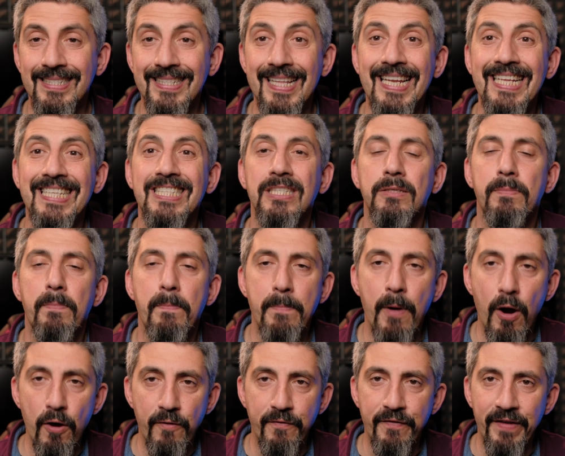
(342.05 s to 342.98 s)
that is
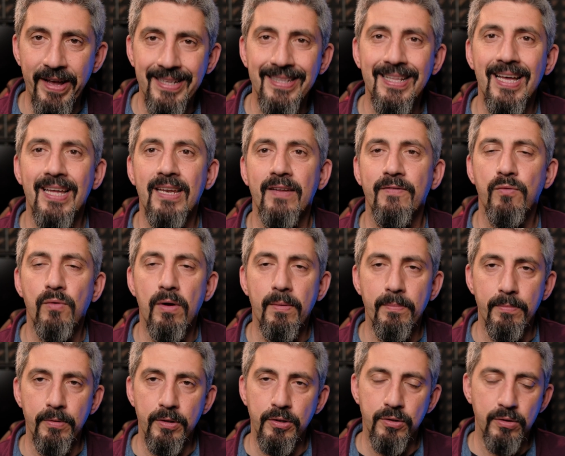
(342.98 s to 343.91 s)
perfect at
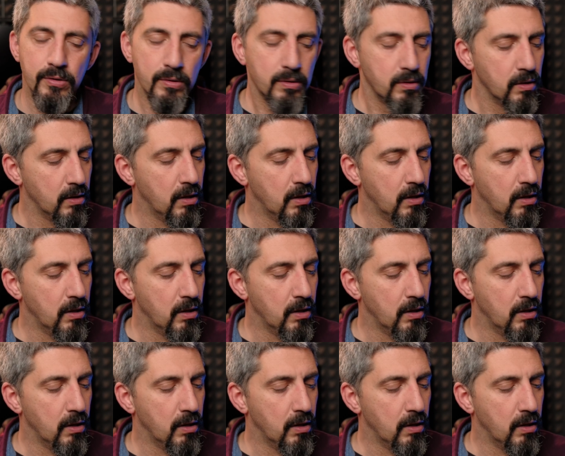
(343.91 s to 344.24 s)
f1.2.